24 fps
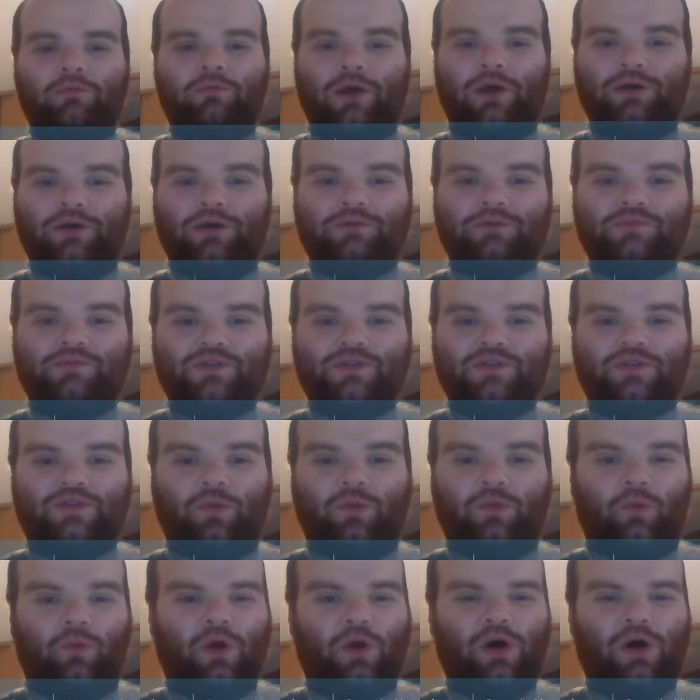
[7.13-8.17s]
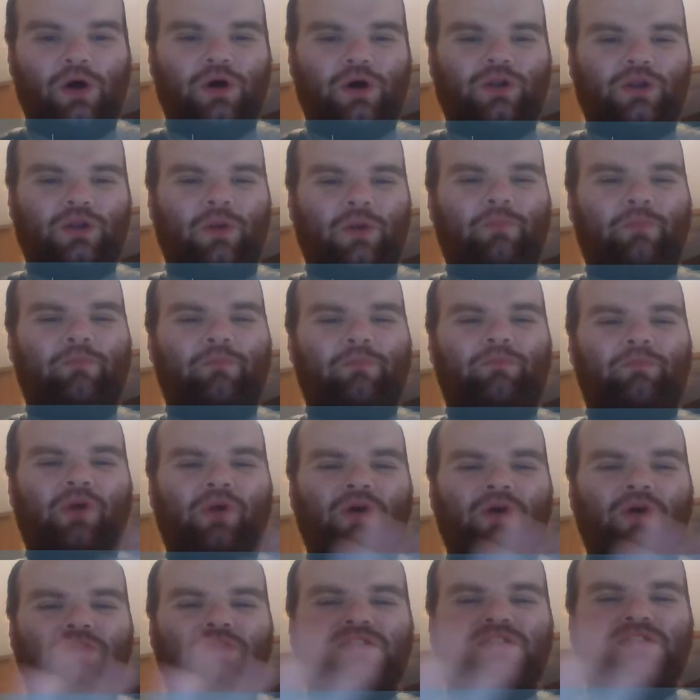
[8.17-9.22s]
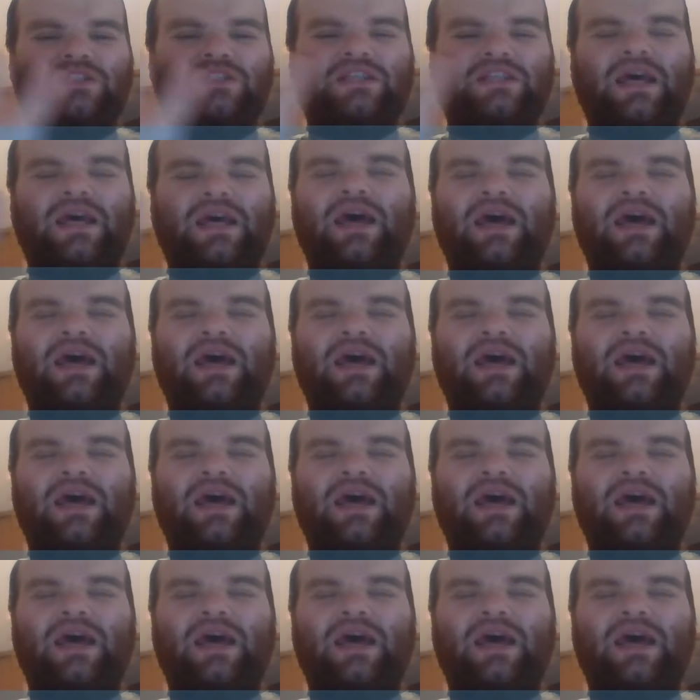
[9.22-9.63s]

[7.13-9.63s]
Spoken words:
Welcome to the world of books